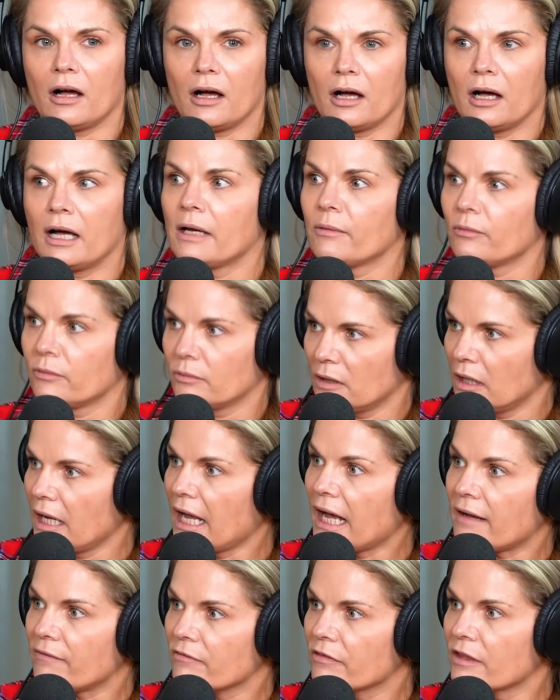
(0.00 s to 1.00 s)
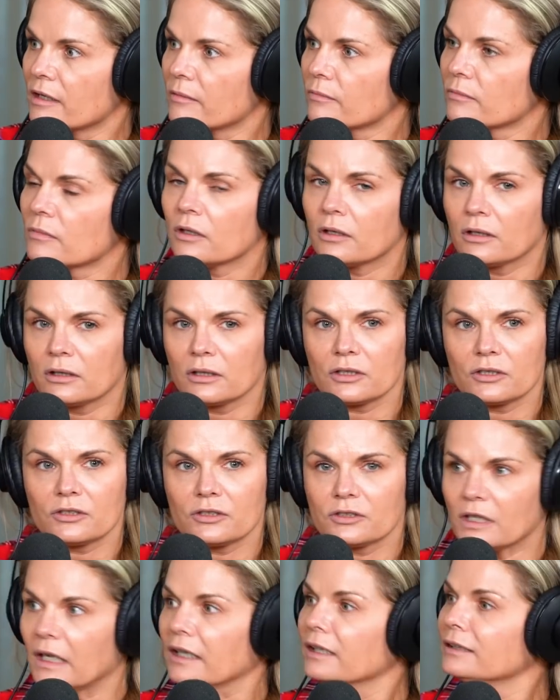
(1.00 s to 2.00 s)
have I them. Have them. Yeah.
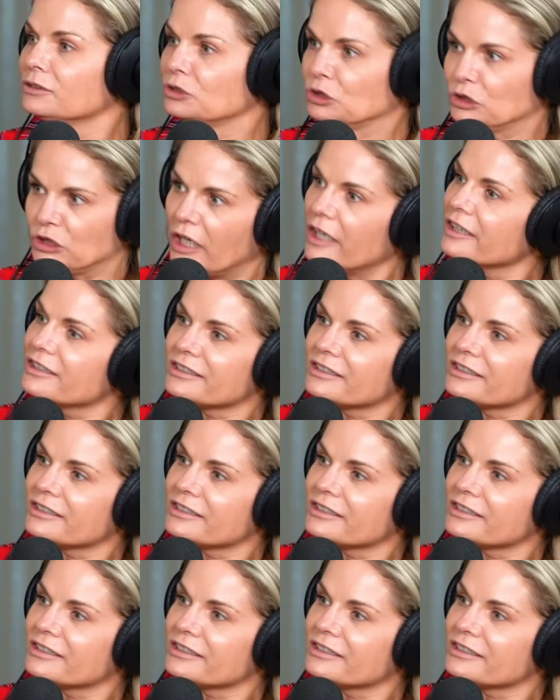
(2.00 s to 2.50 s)
Ju just,